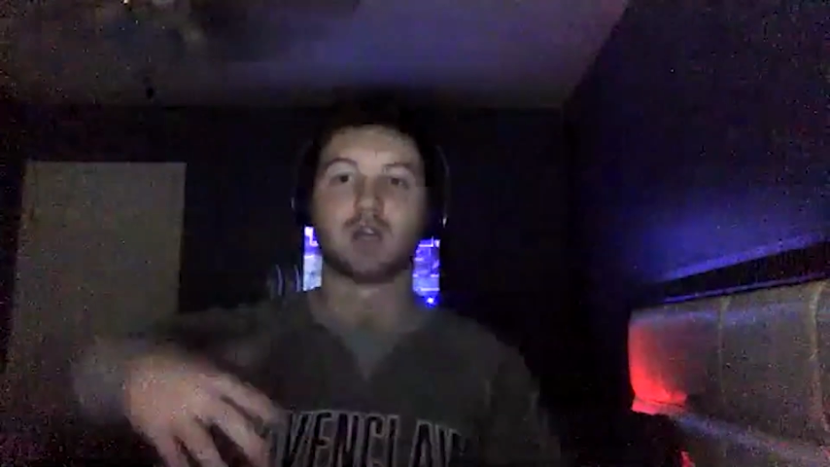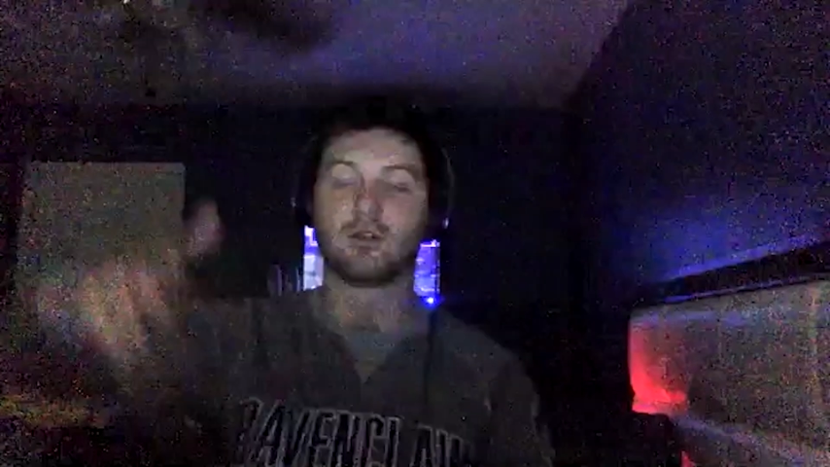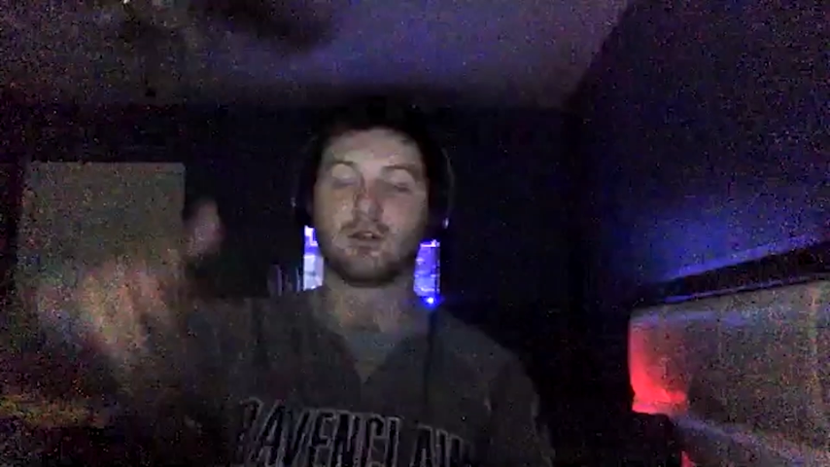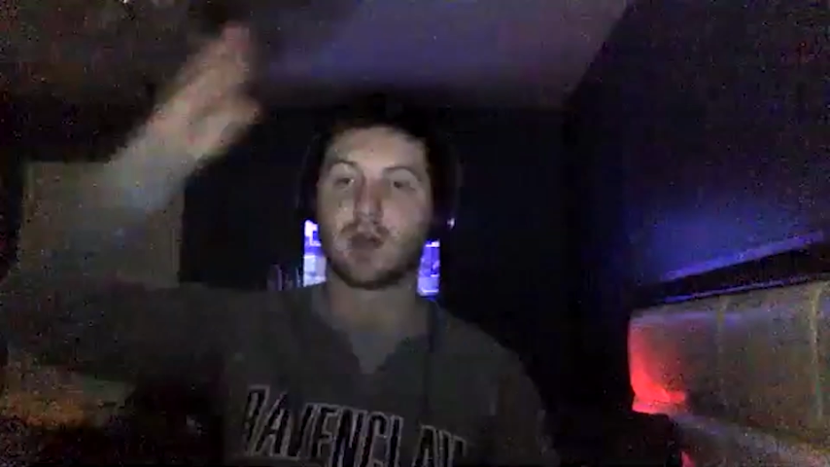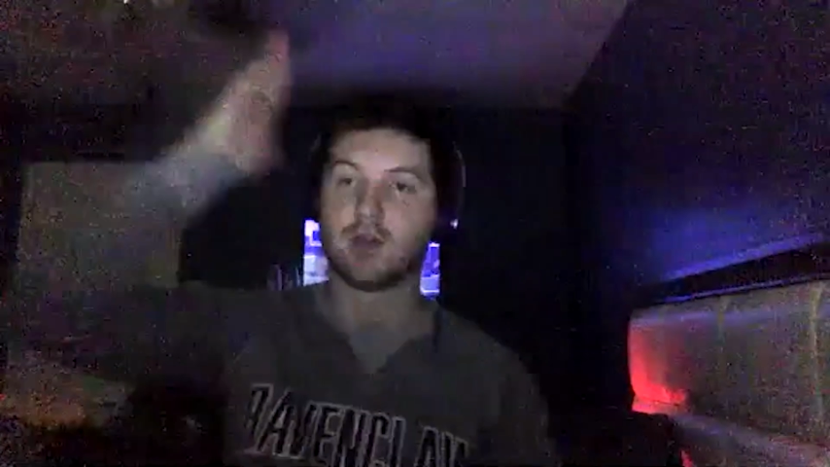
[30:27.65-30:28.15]

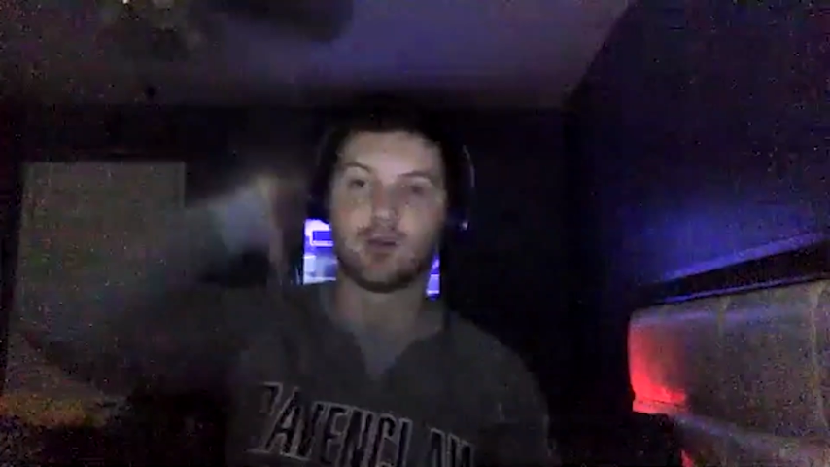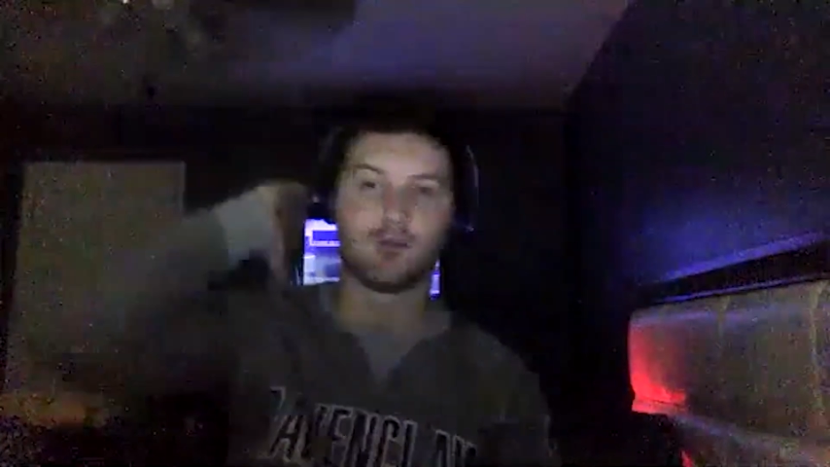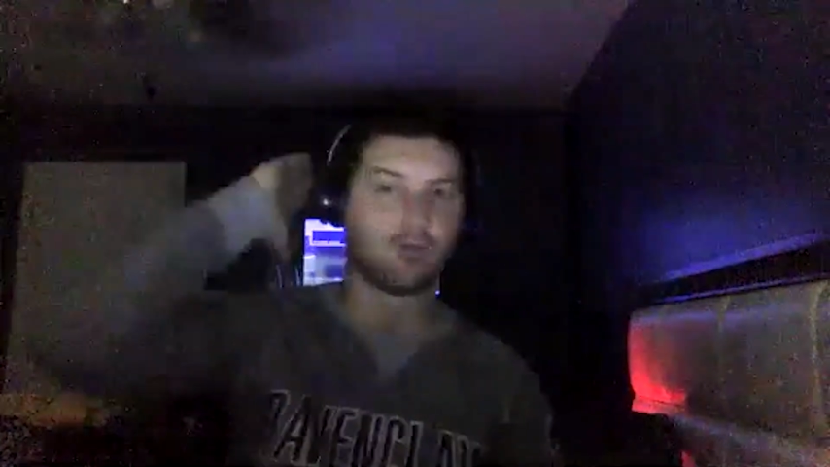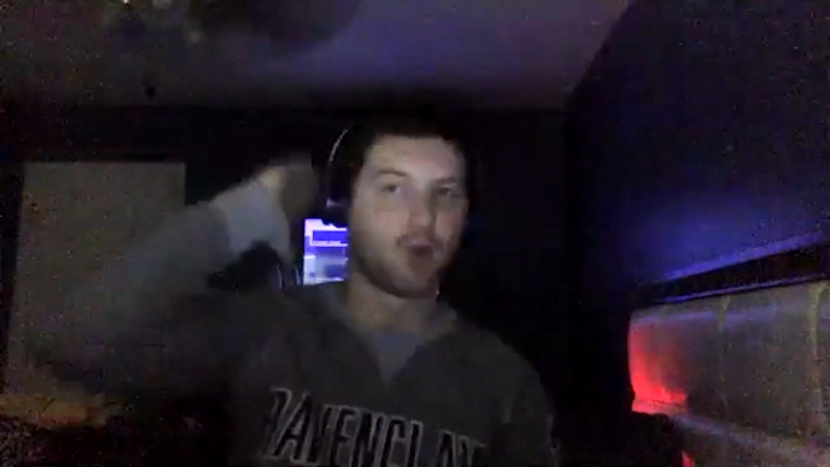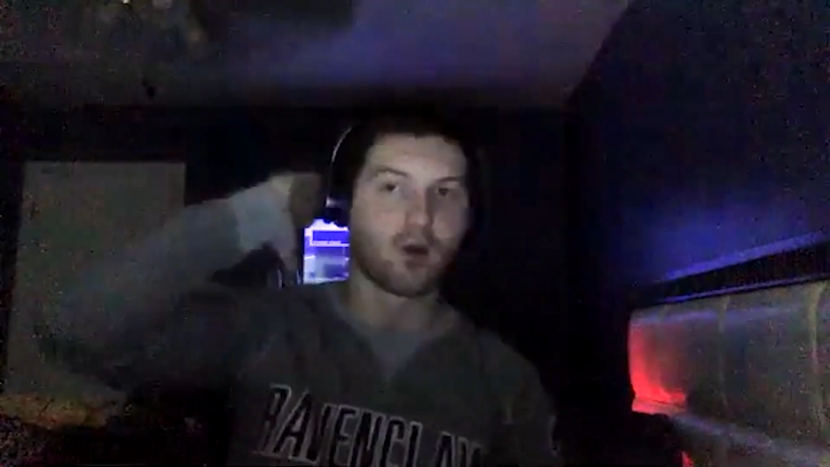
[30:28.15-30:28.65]
And
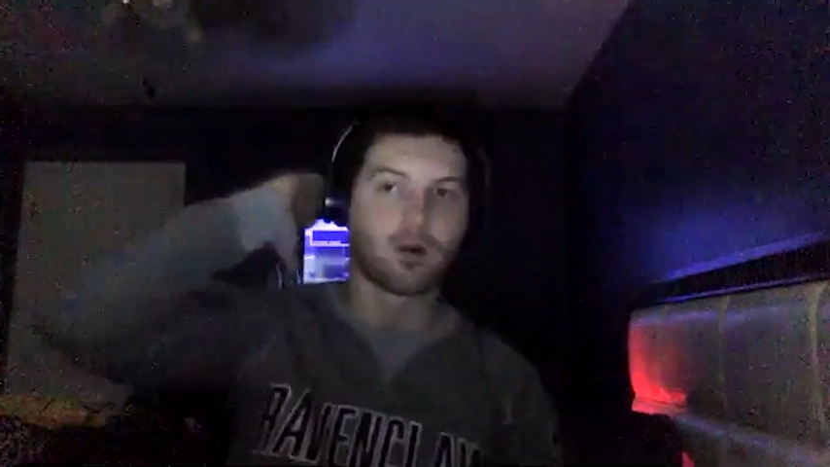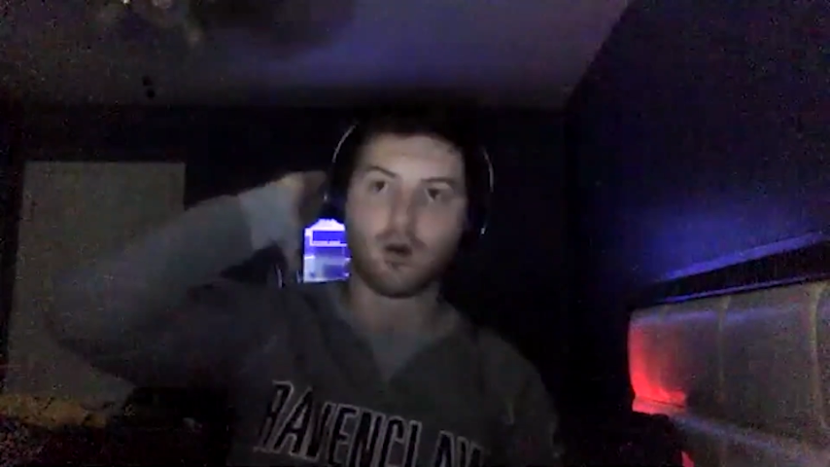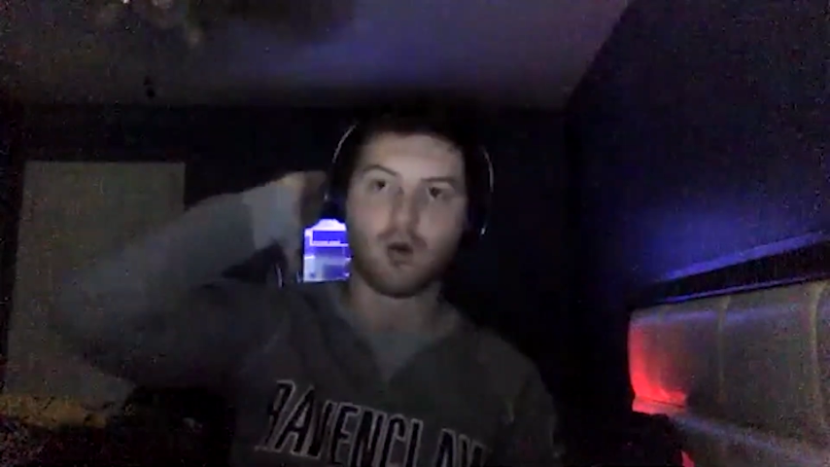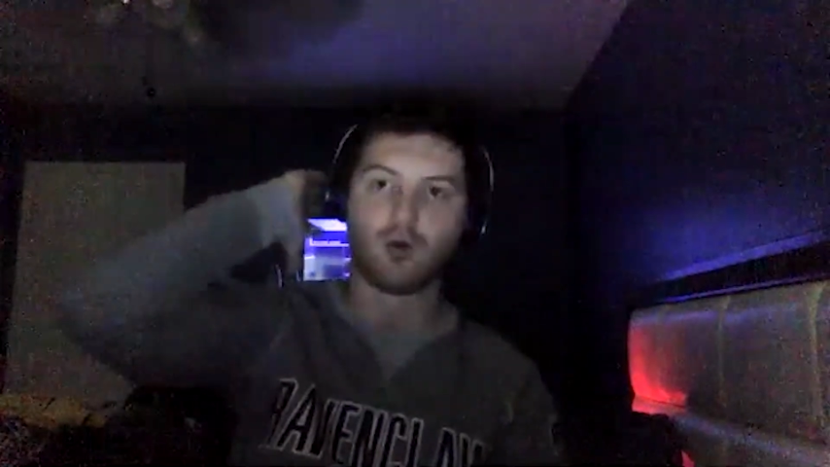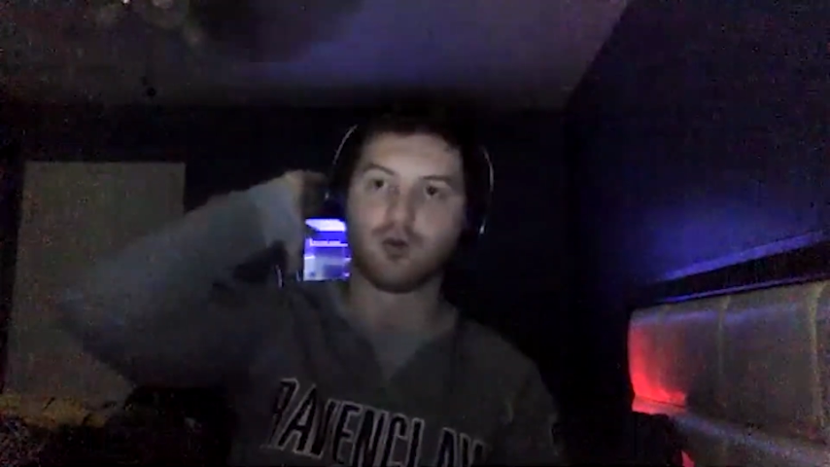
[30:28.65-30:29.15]
the park
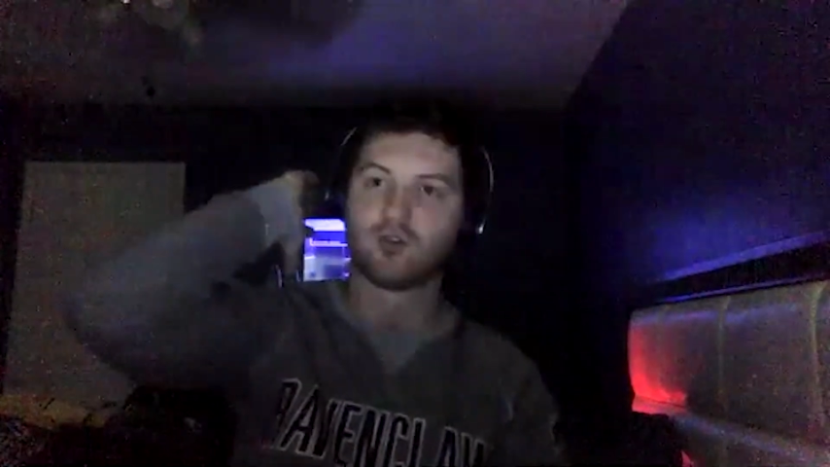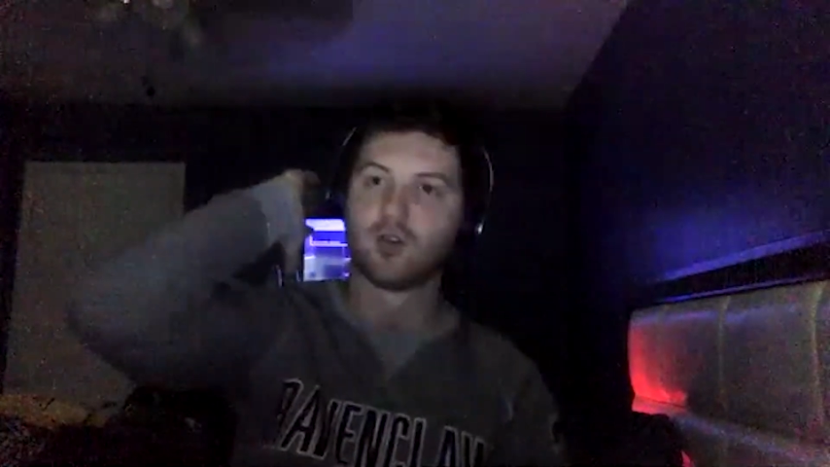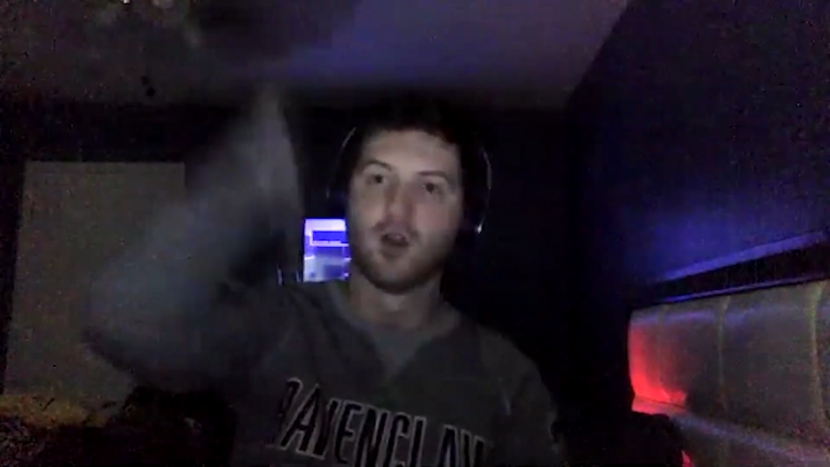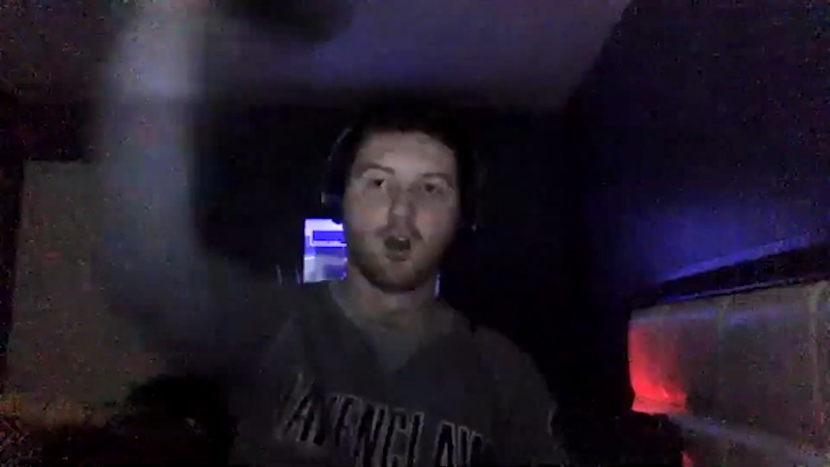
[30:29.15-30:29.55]
goes